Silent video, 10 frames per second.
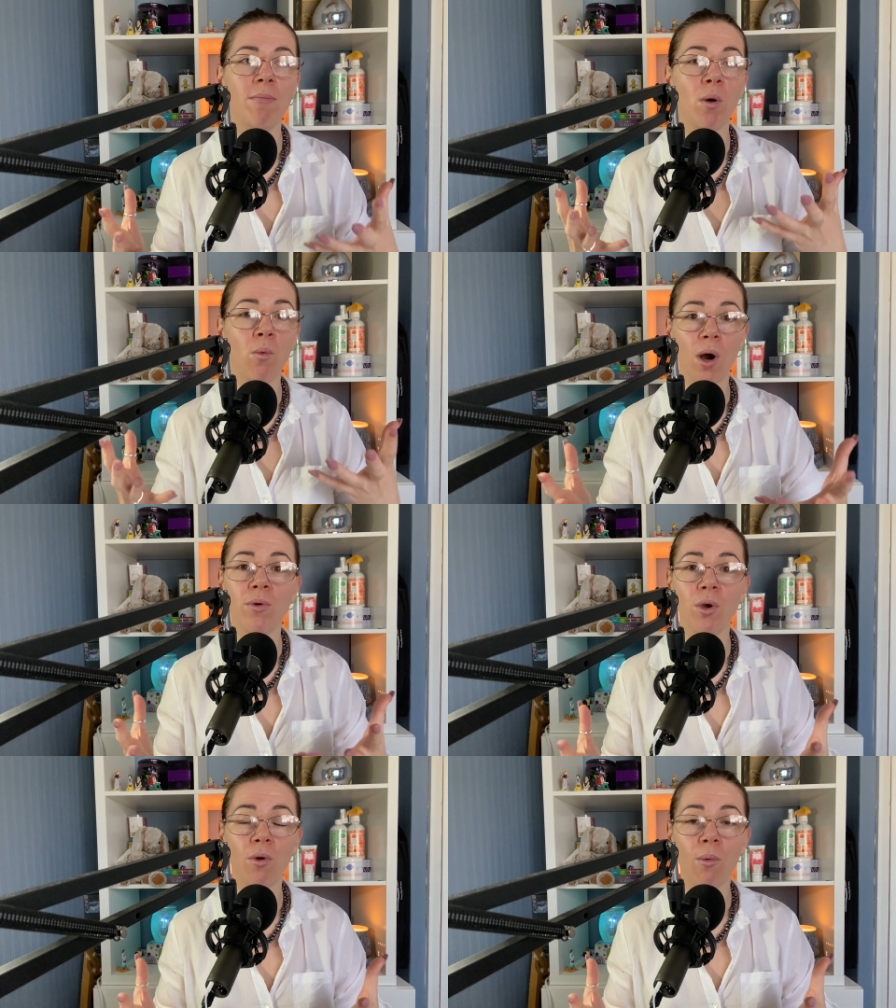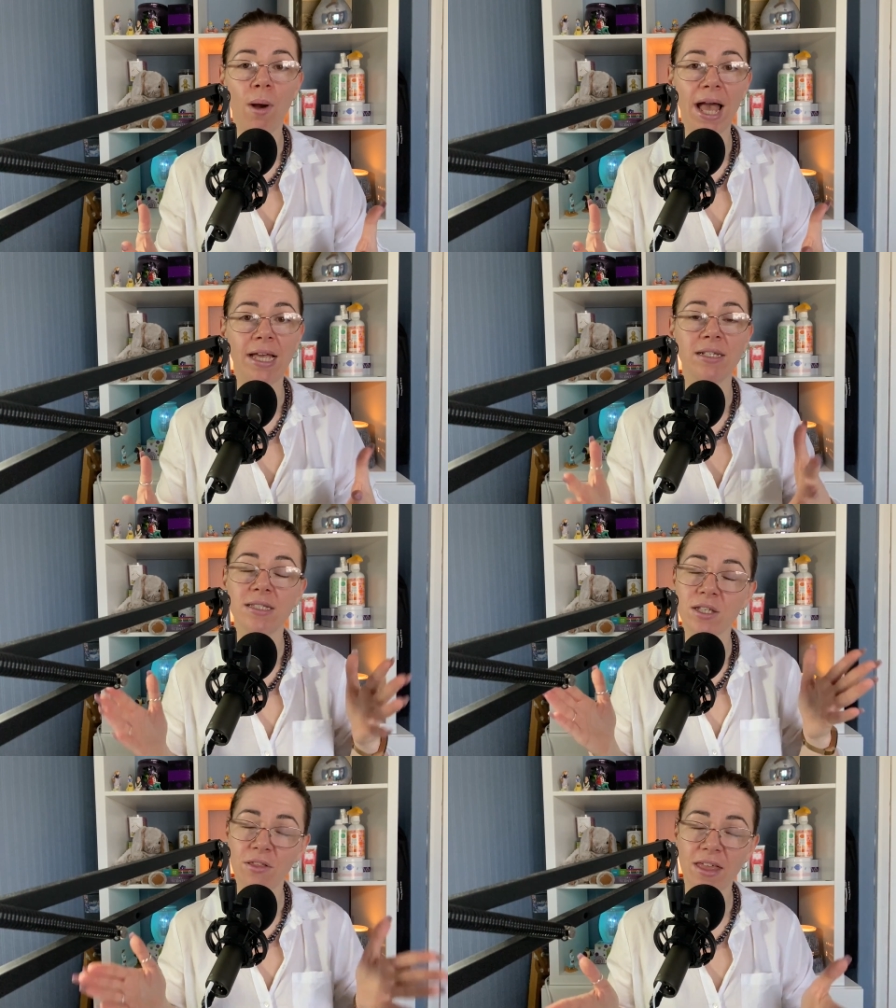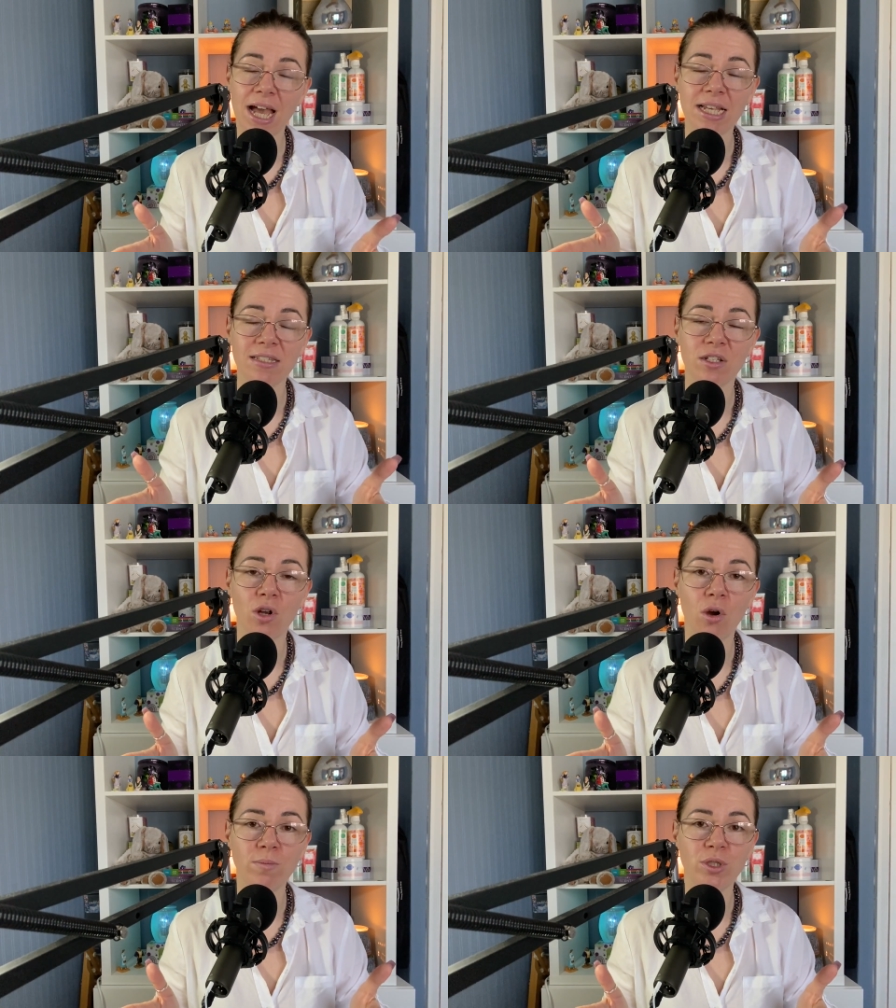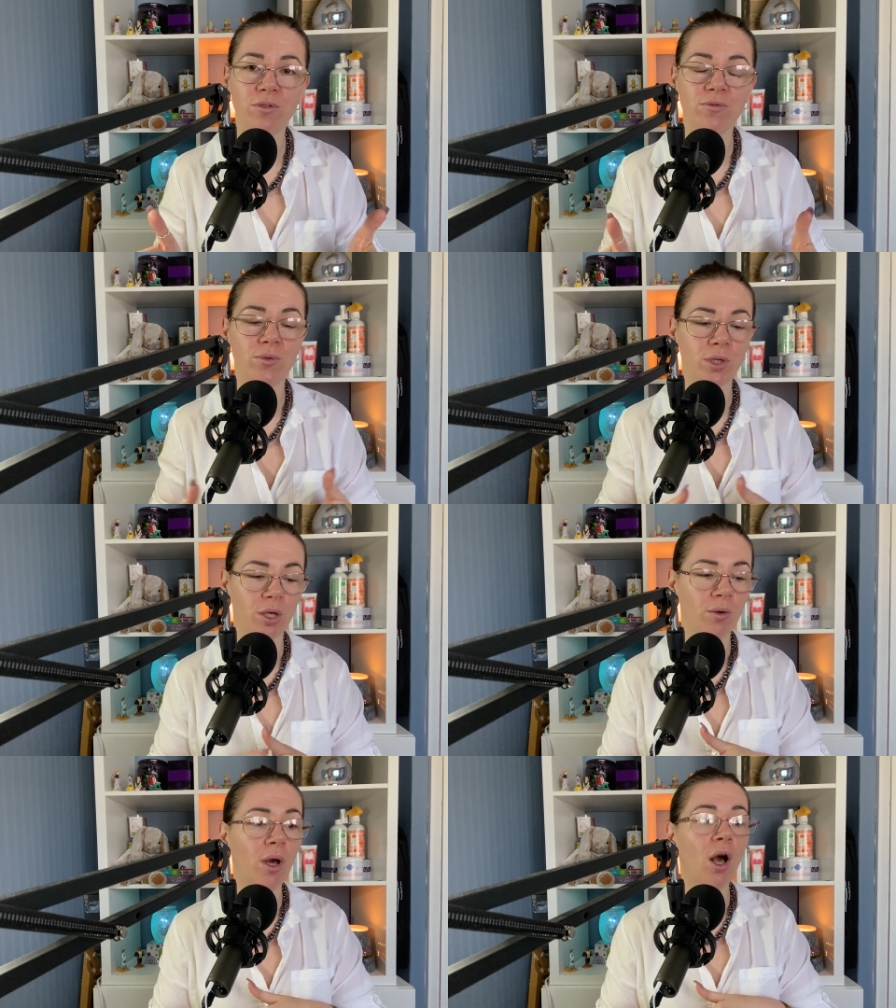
while you're away. So that is an option for you.